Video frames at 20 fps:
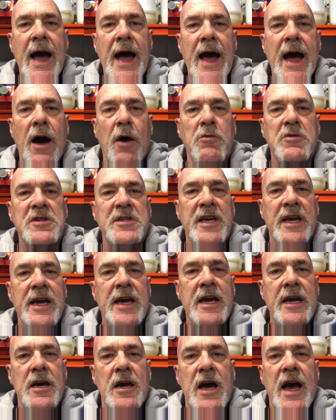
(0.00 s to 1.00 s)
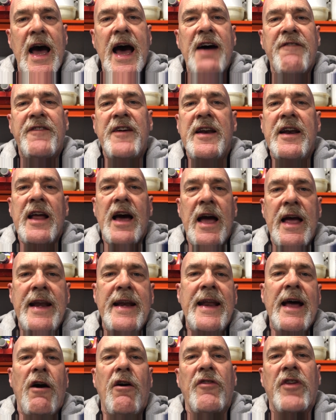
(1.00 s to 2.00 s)
I was half in
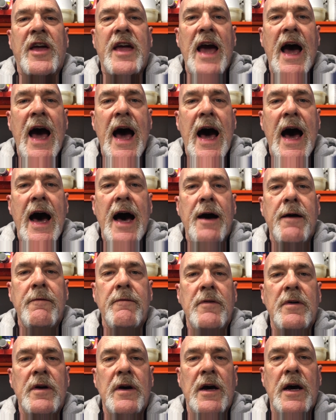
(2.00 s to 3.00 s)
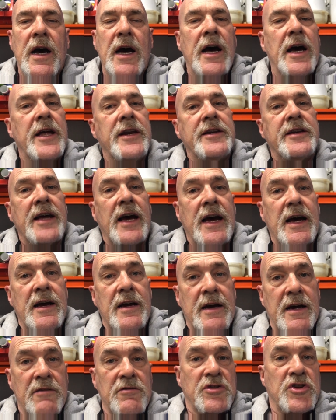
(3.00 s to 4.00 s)
and out of the car, and
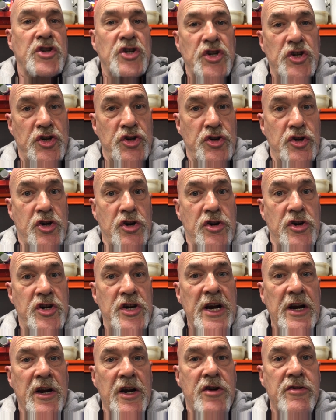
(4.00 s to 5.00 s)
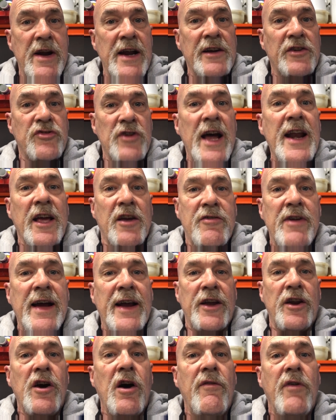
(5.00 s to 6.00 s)
I was trying to crank
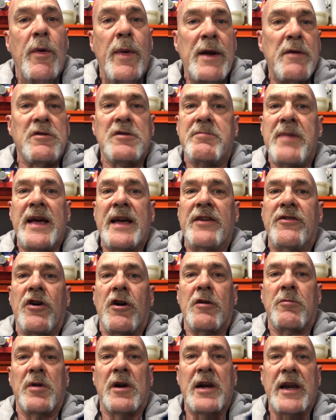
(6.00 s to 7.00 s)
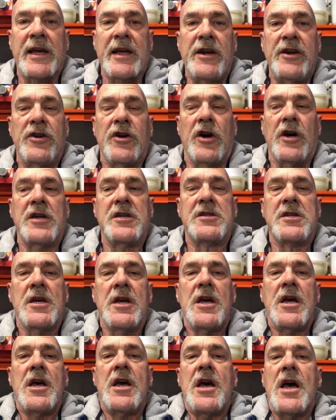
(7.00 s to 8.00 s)
it over when it was making the horrible clicking noise.
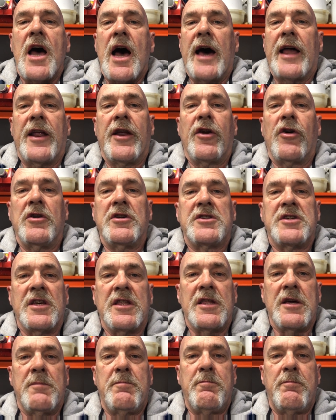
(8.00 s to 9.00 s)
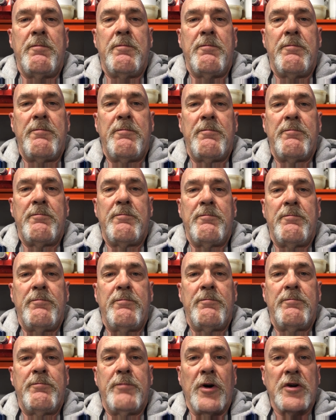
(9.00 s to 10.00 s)
And I noticed that the
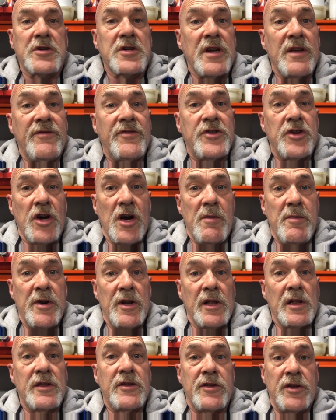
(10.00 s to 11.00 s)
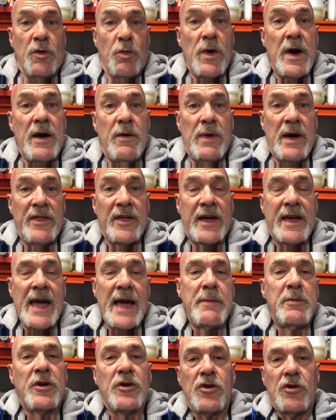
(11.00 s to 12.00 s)
positive terminal, where the
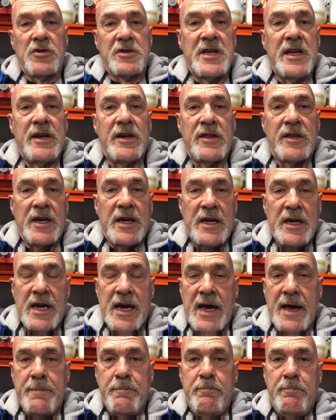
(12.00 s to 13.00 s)
cable goes into the